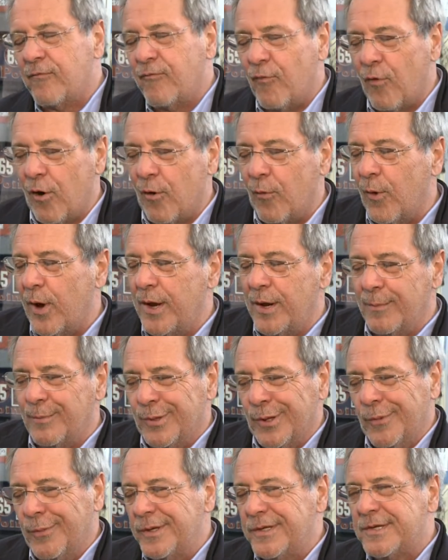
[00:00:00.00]
and Fort Wayne
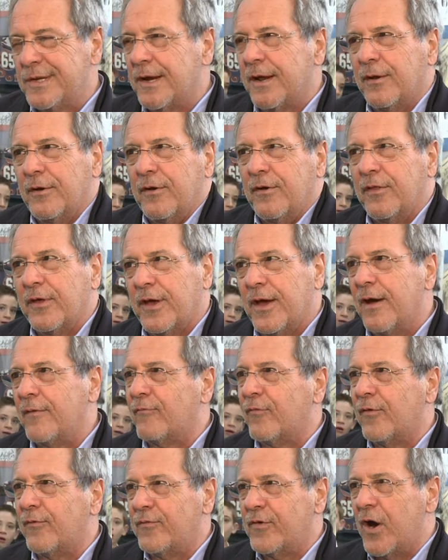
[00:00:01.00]
and Bloomington under the
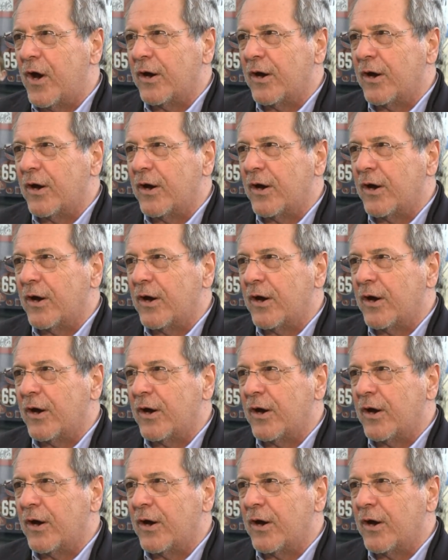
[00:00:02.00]
cover of